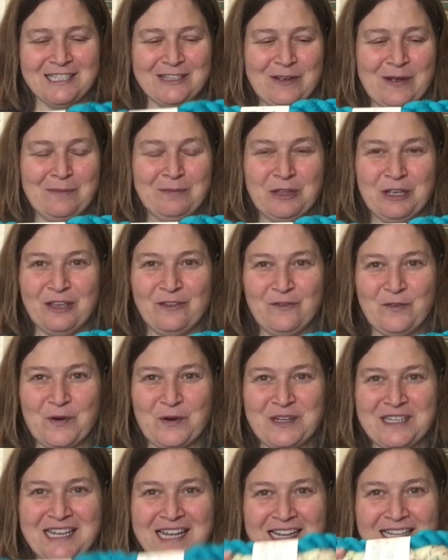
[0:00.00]
So I'm looking
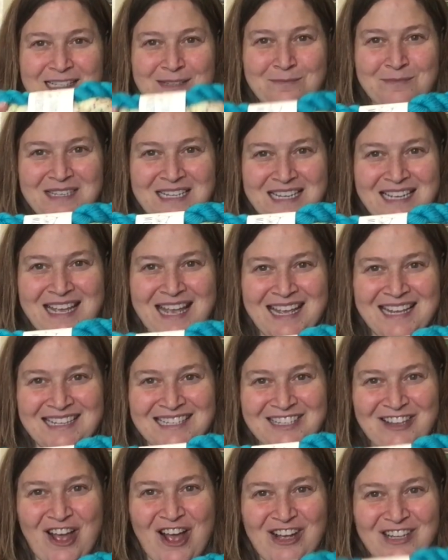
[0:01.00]
forward to getting some DK
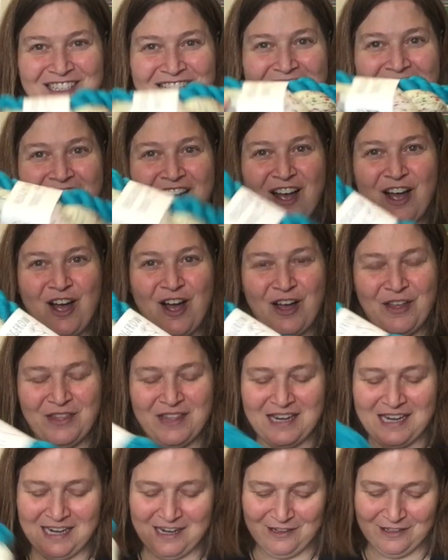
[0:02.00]
socks on the
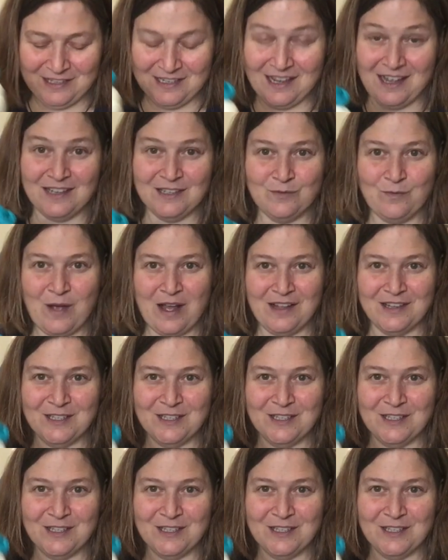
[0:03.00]
needles as well.